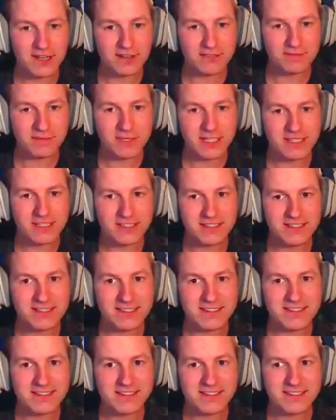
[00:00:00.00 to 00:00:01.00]
off me.
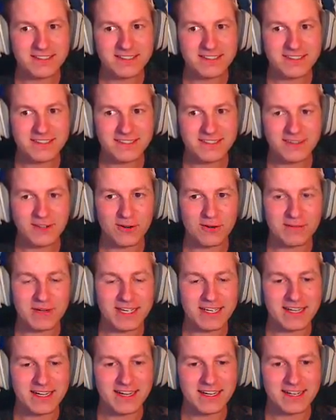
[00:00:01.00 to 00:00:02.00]
Oh
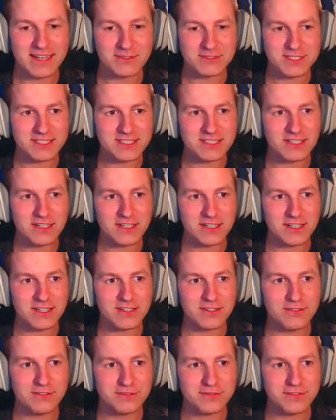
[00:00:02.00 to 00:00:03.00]
my god, I was stuck.
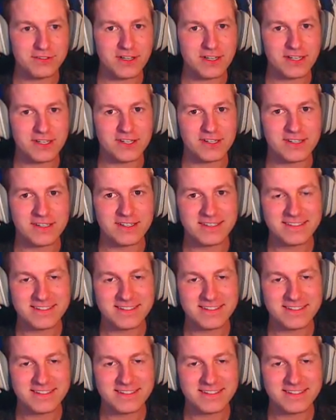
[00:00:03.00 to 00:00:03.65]
You fucker.